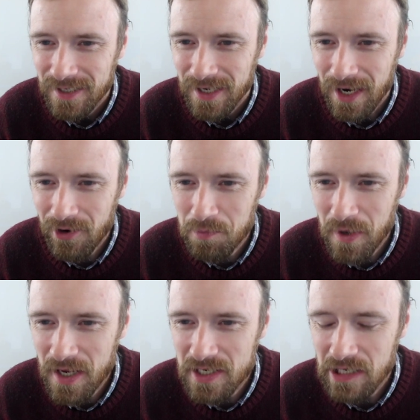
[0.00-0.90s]
Carrie
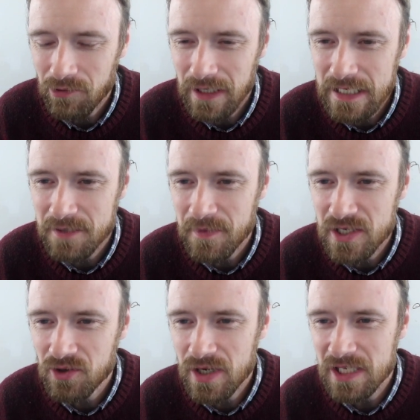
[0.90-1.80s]
Page, I release my
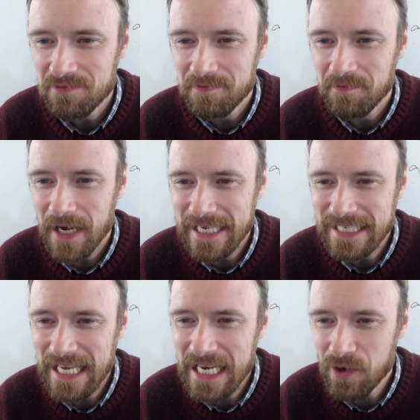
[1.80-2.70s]
stress by
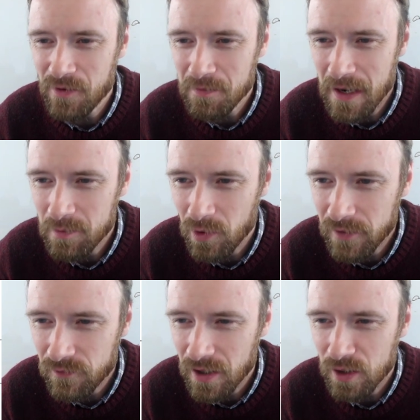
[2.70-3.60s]
dating with my
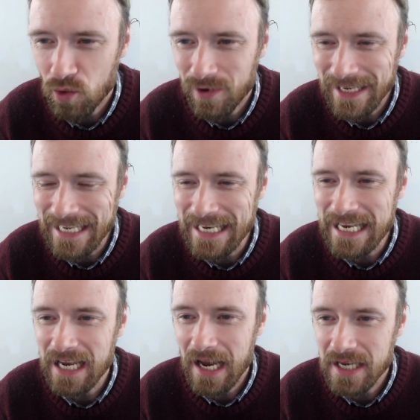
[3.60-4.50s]
boyfriend or
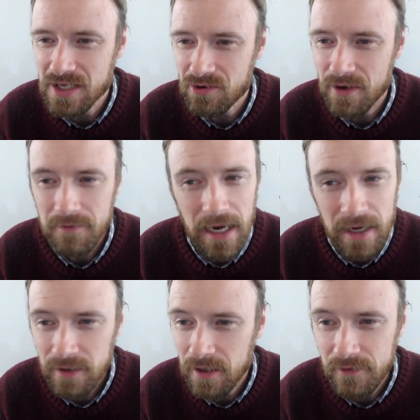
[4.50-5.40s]
eating ice cream. I
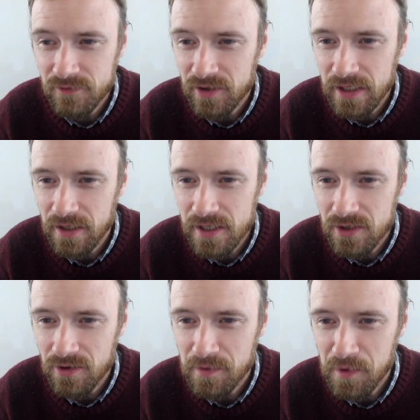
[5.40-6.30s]
love to eat ice
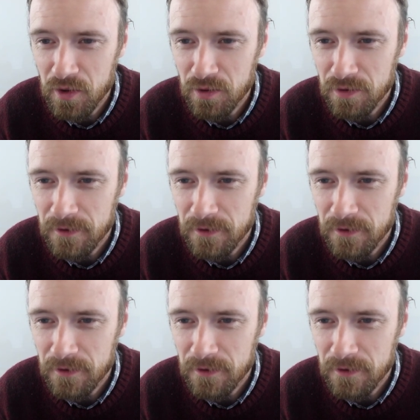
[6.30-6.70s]
cream too.